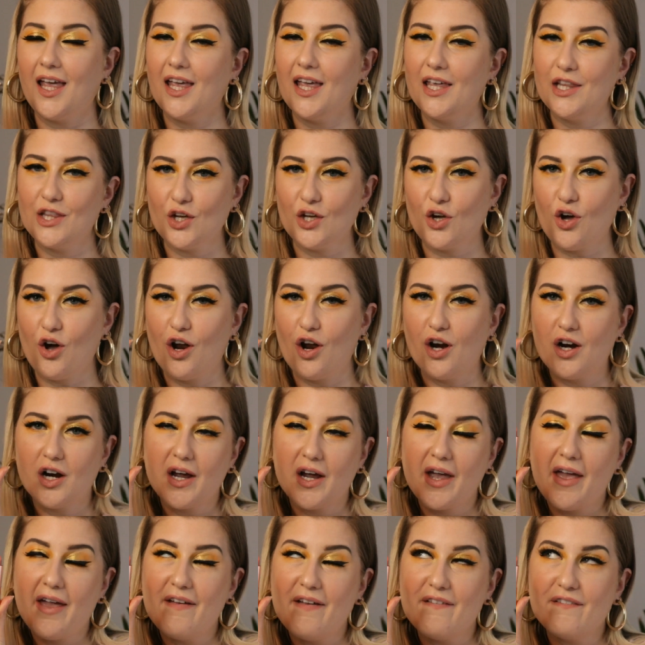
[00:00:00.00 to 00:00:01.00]
in the
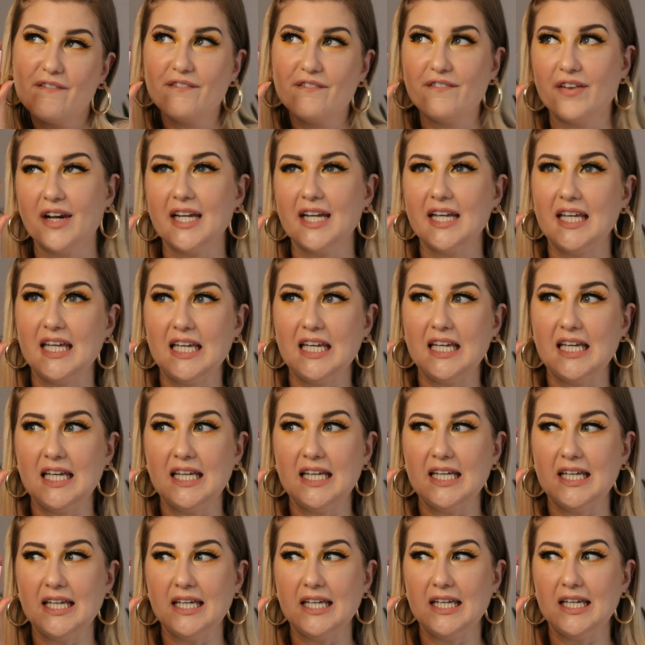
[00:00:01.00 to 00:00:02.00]
color
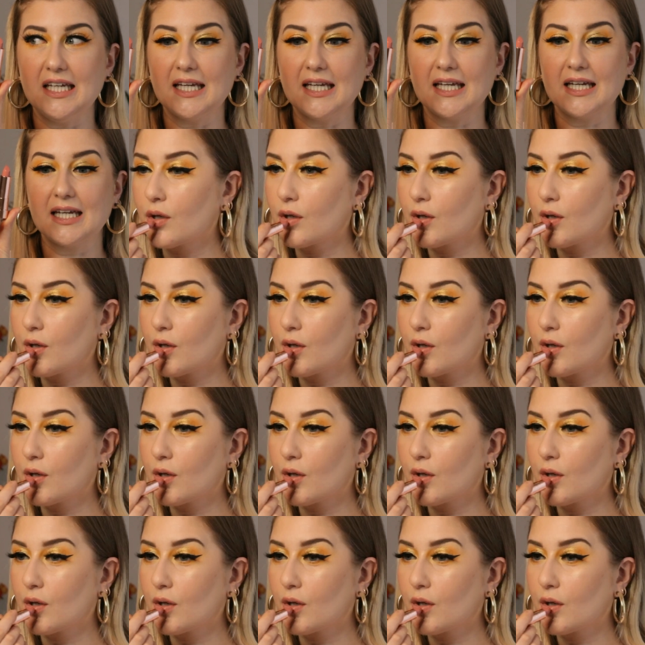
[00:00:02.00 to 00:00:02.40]
Freaky.